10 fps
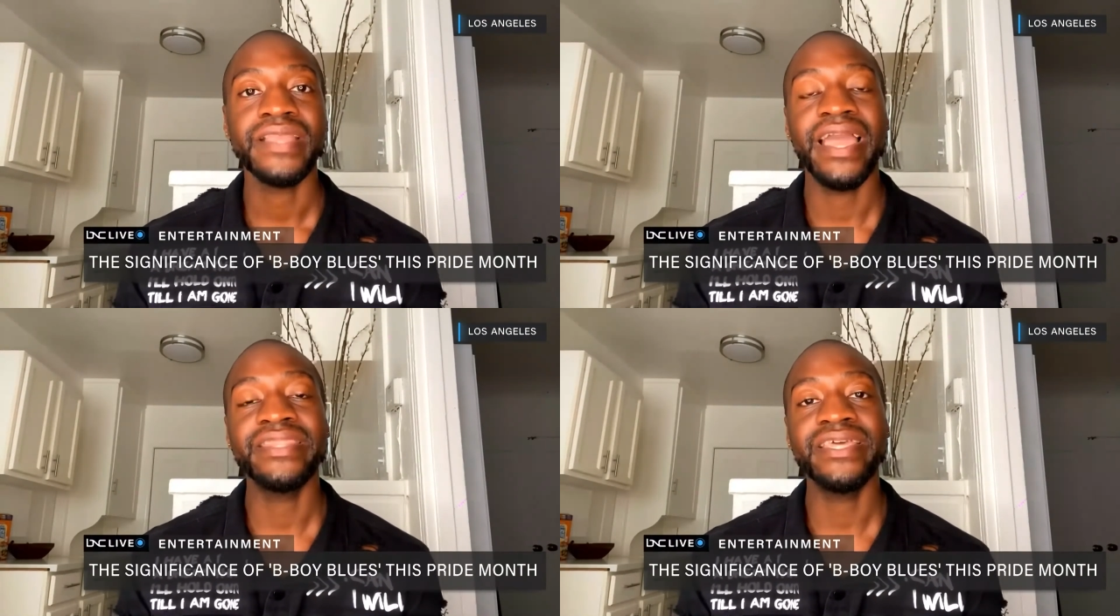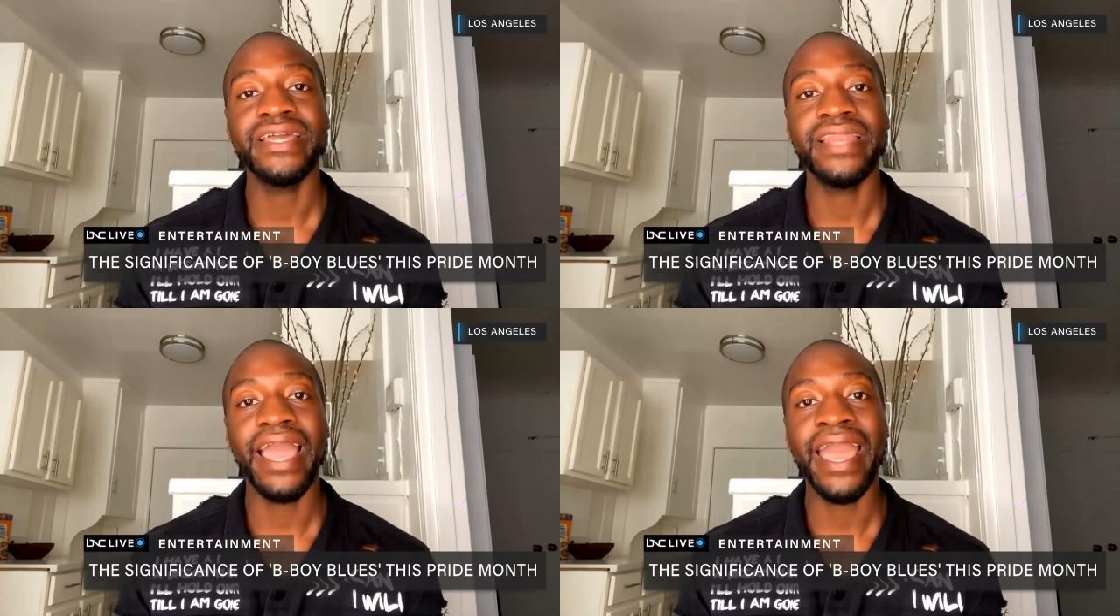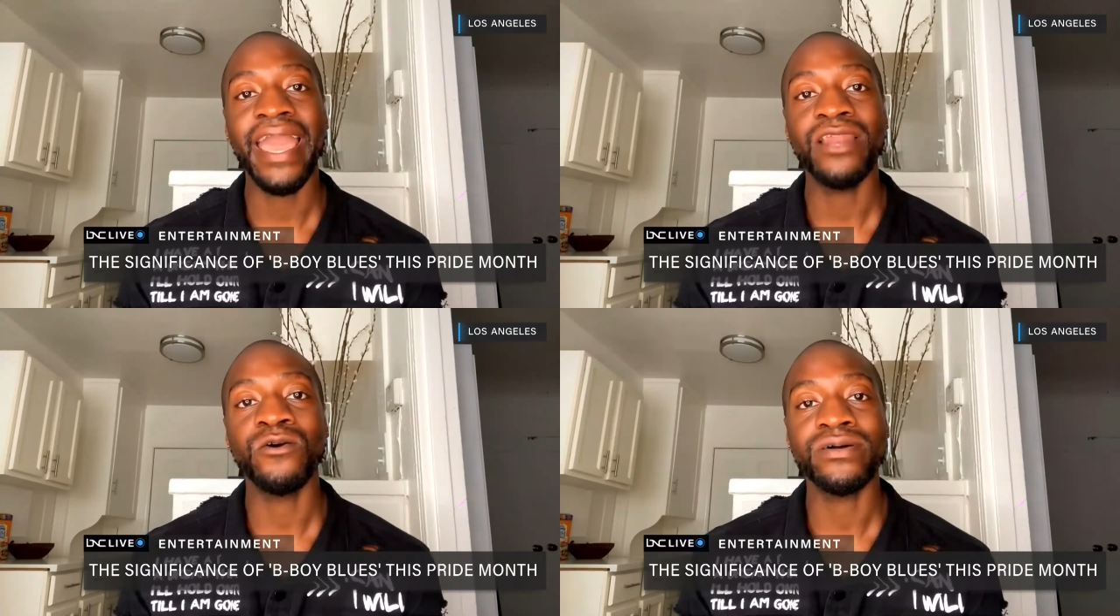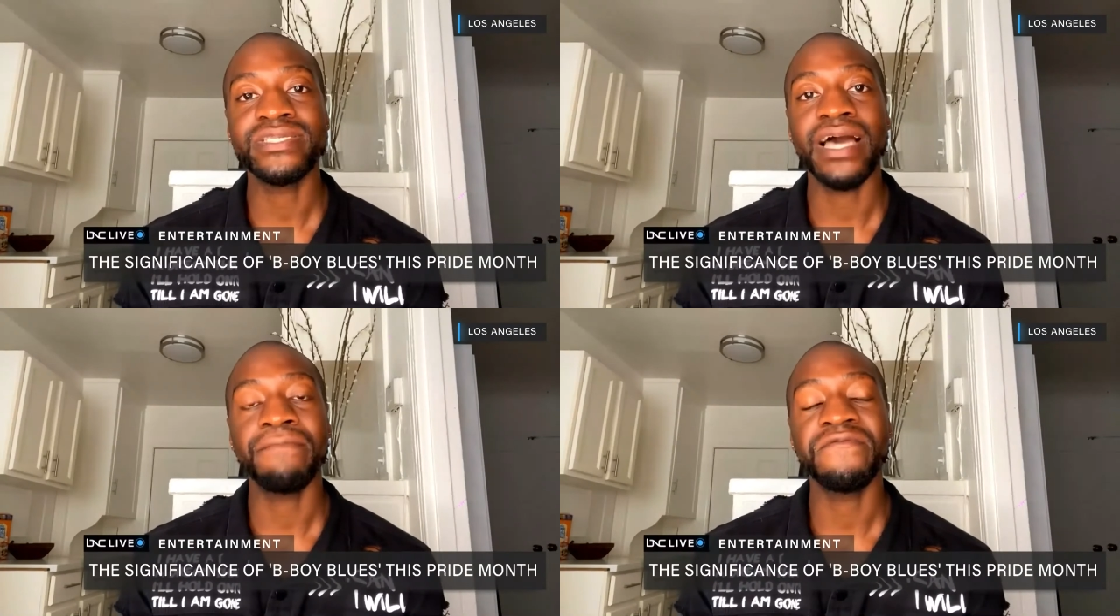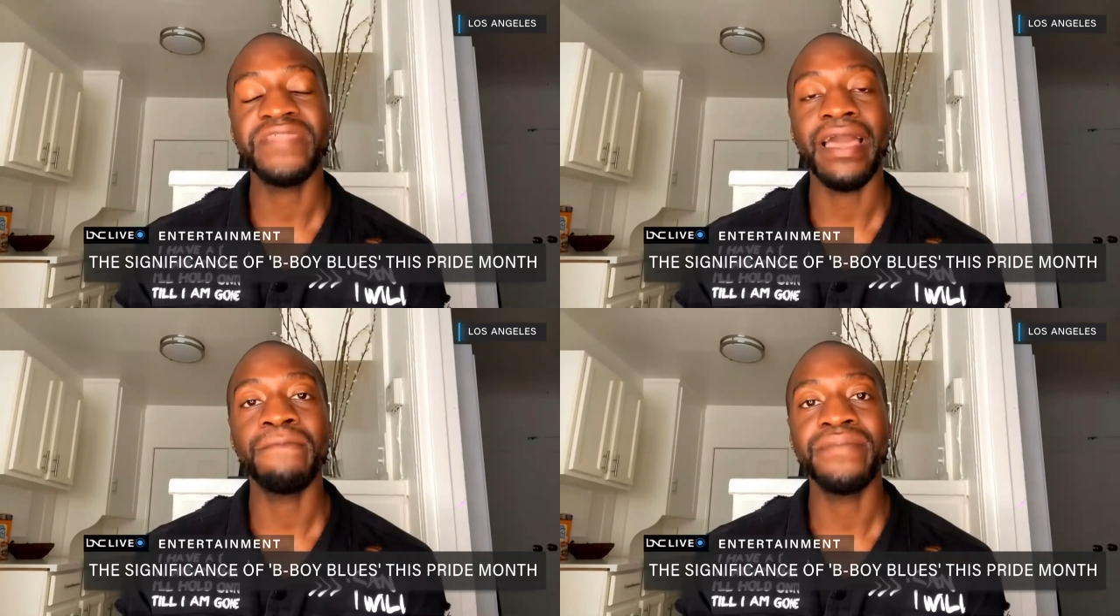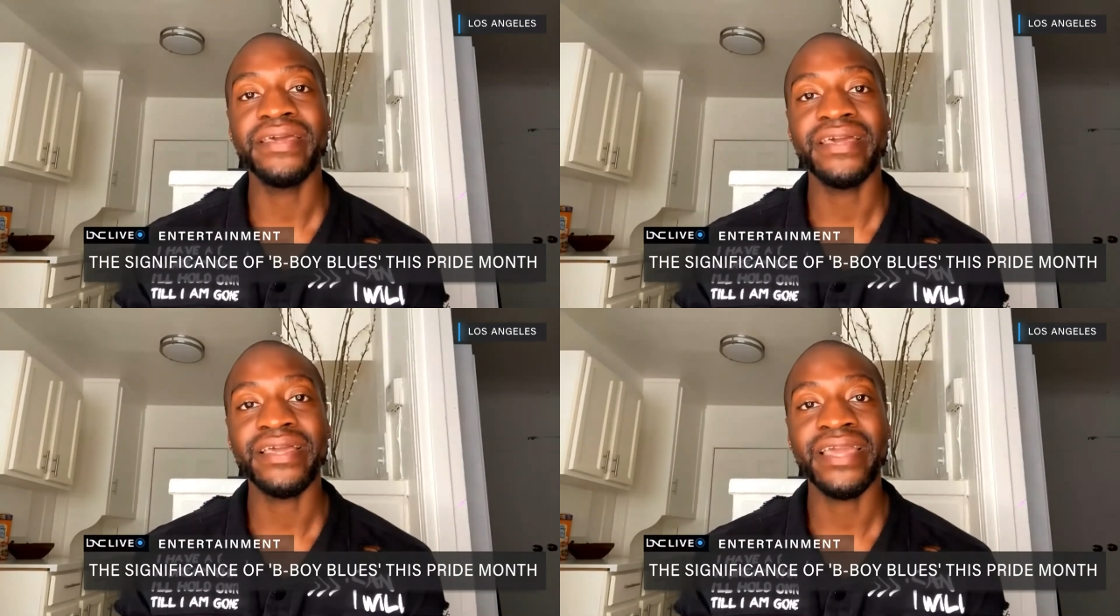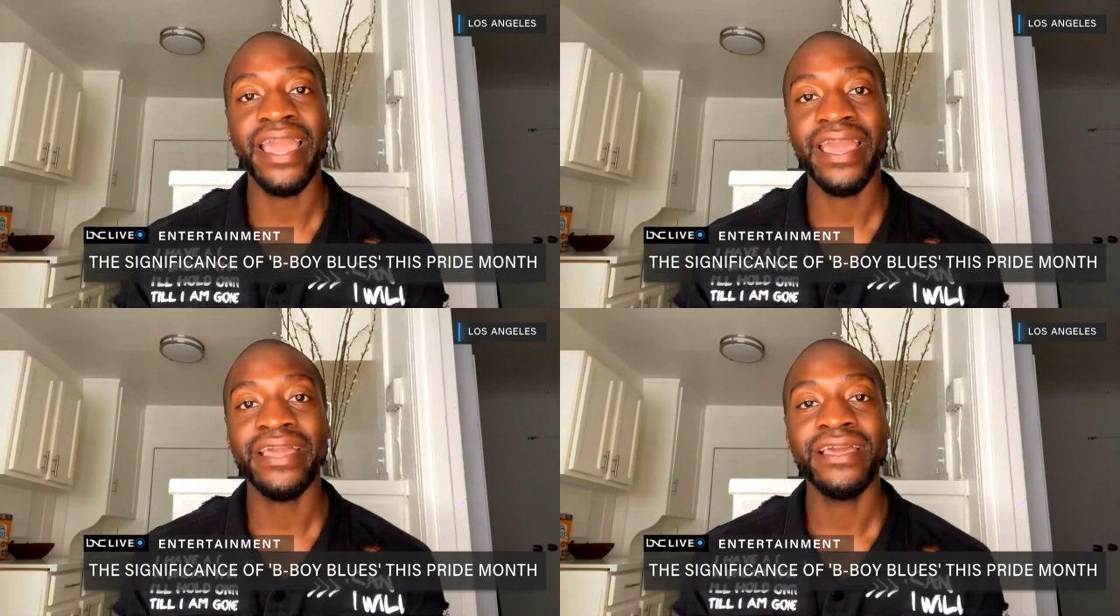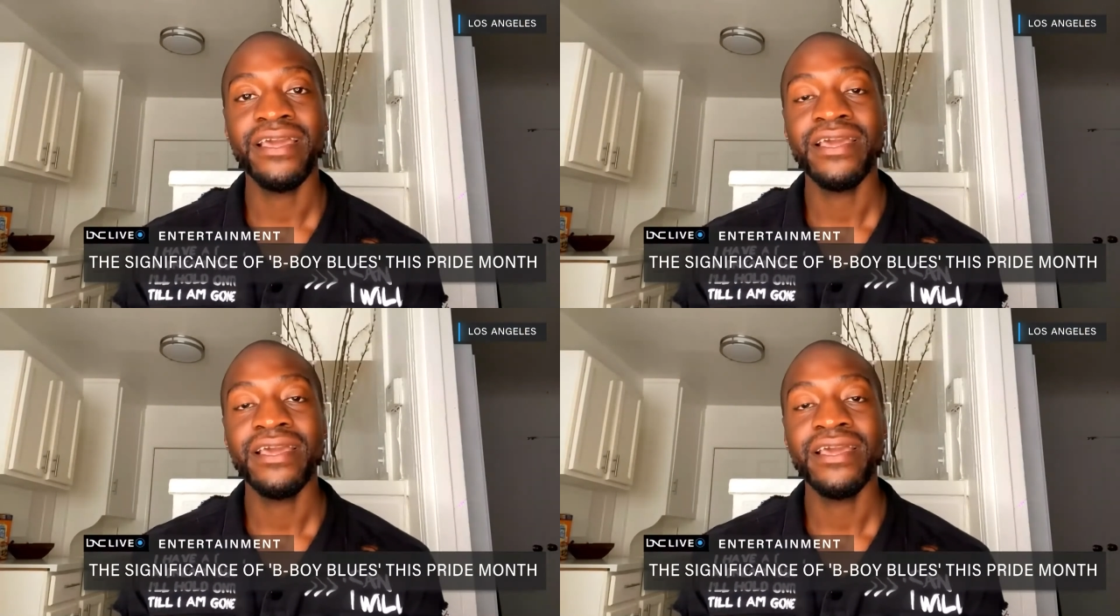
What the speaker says: And then add on top of that being gay,